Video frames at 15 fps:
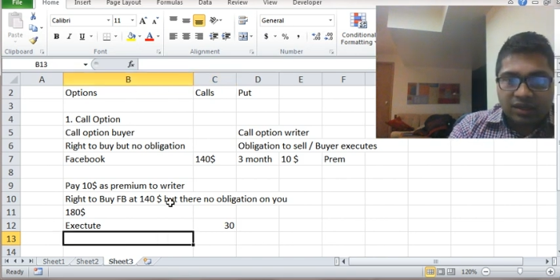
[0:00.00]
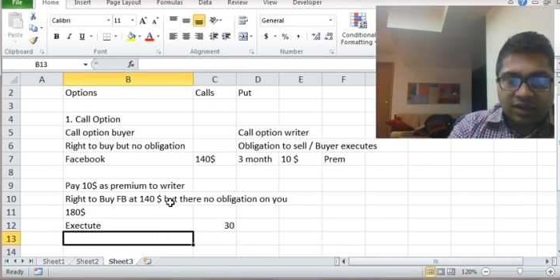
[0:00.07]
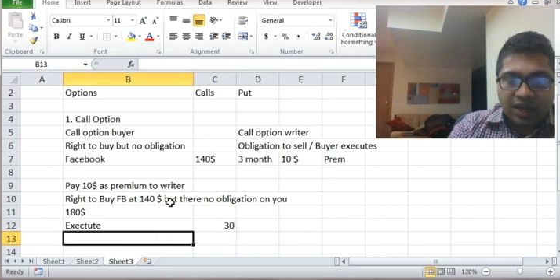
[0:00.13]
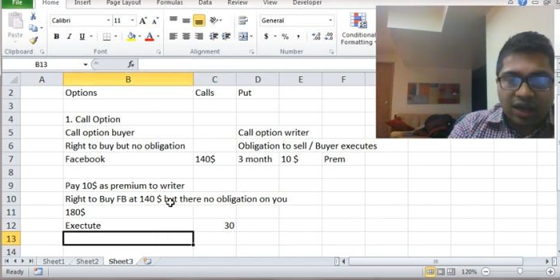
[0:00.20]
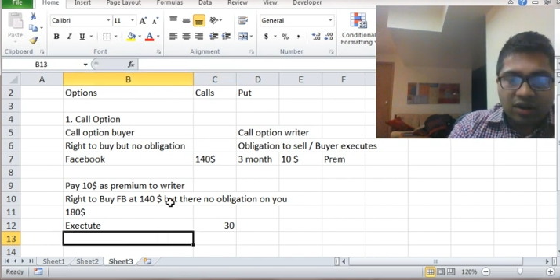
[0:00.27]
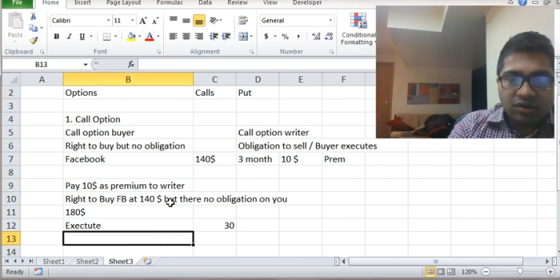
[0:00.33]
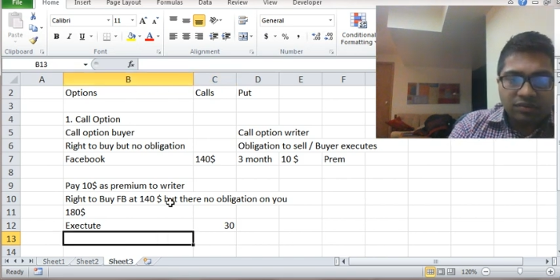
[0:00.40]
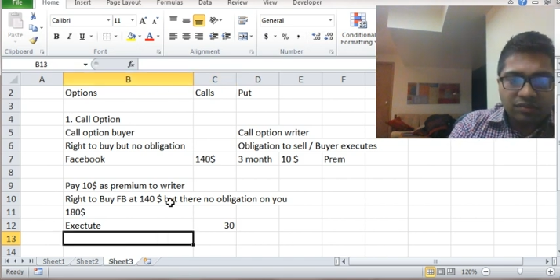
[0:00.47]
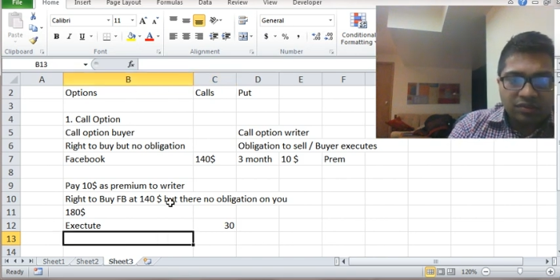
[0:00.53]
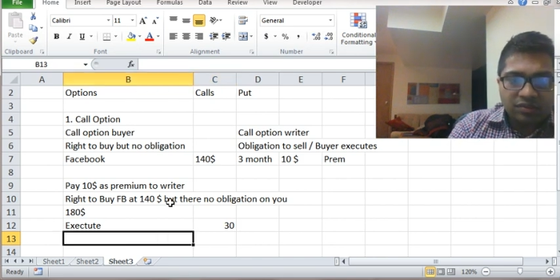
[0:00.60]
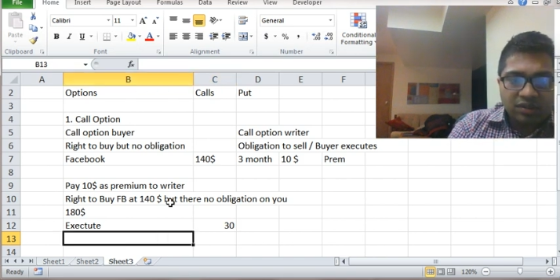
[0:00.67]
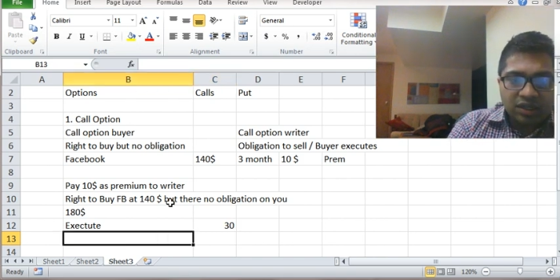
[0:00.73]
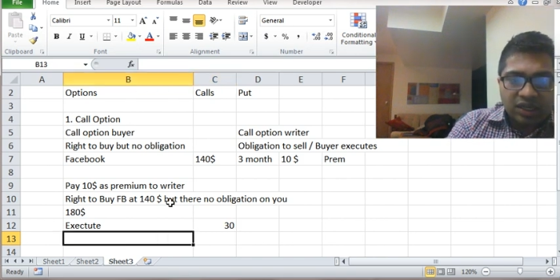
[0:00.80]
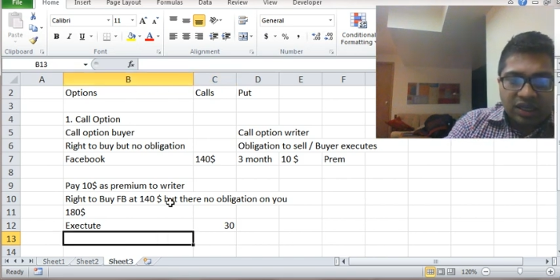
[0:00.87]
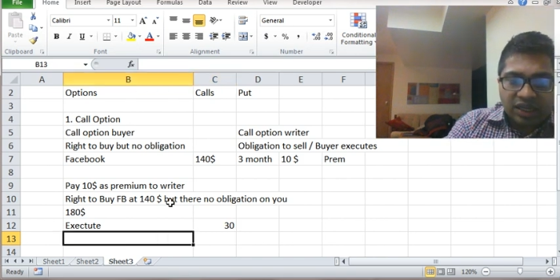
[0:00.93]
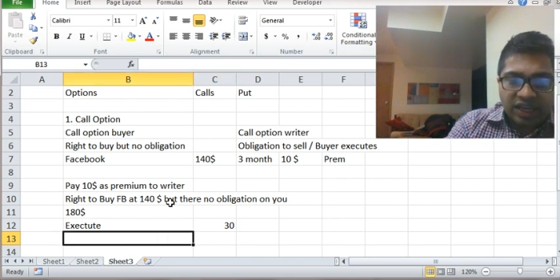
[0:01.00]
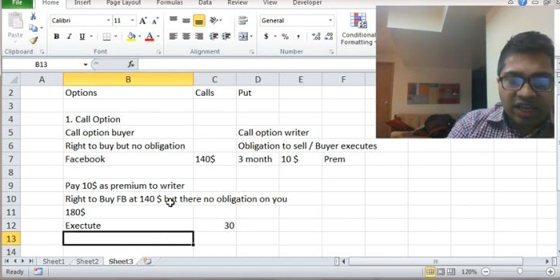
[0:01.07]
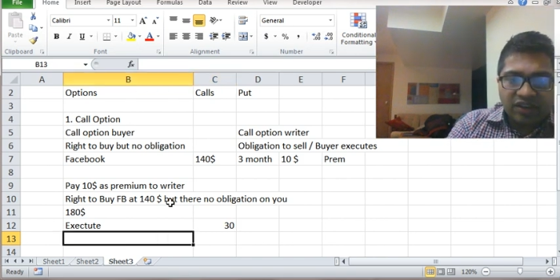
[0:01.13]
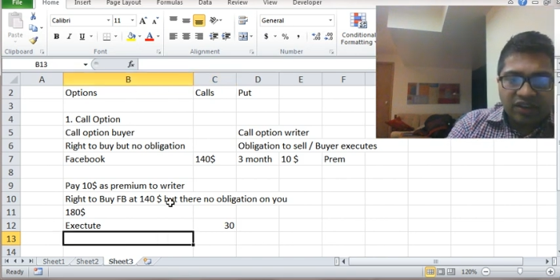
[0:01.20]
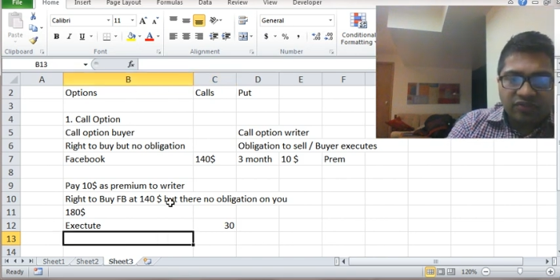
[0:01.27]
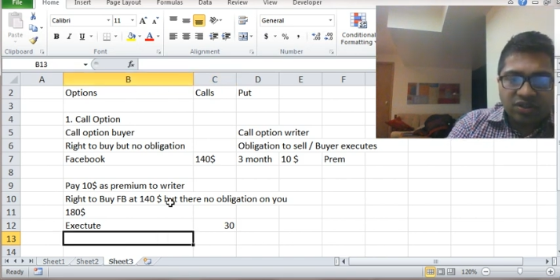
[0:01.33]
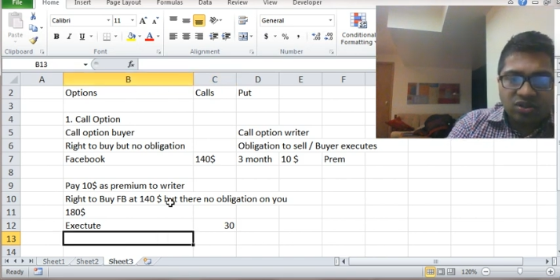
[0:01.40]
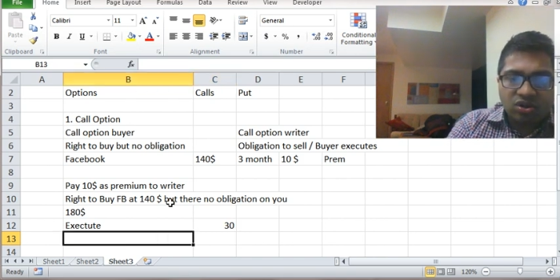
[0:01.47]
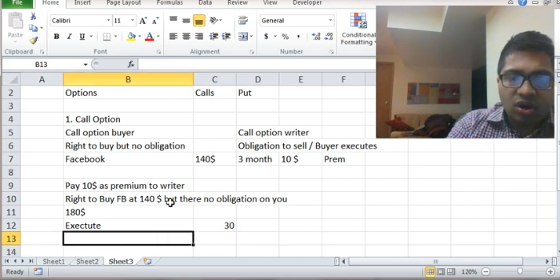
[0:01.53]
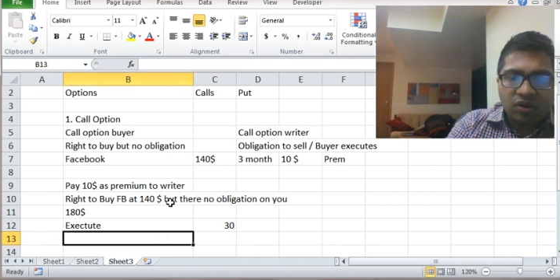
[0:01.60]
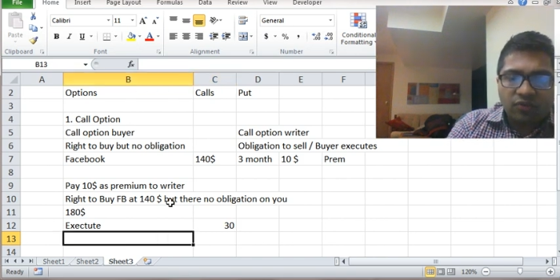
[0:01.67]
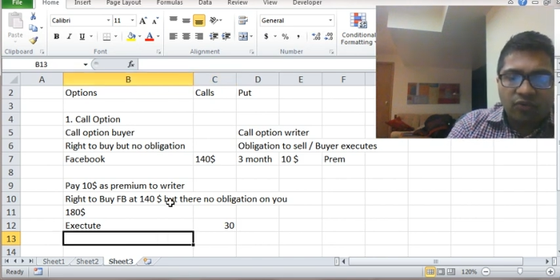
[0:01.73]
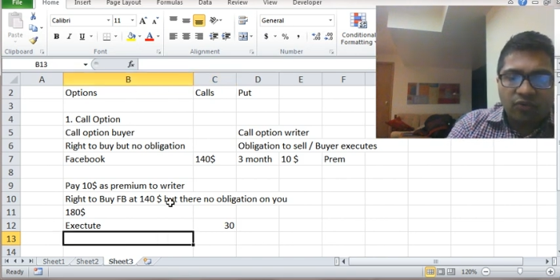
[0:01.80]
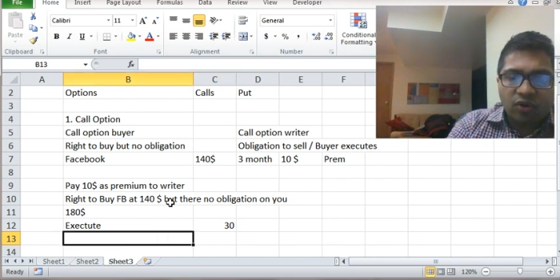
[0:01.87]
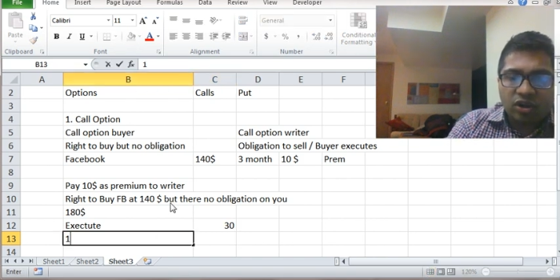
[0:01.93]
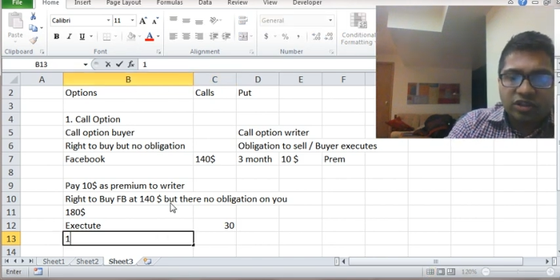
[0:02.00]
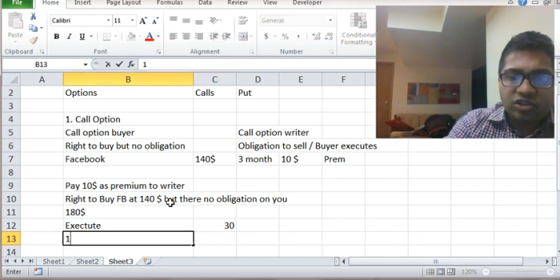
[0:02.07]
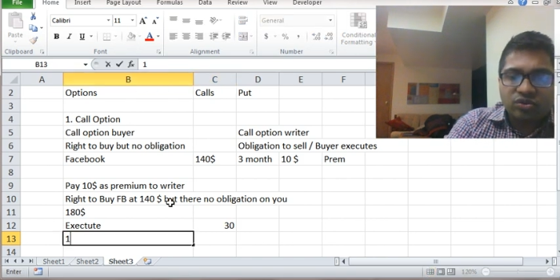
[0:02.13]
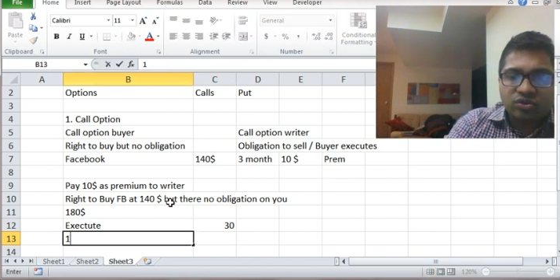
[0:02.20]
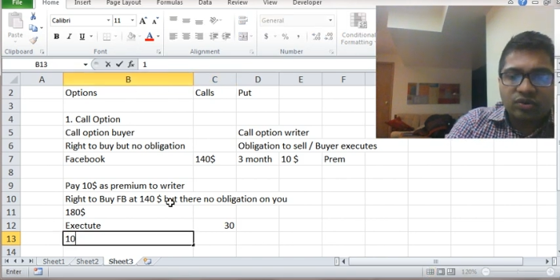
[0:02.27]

Now, if stock falls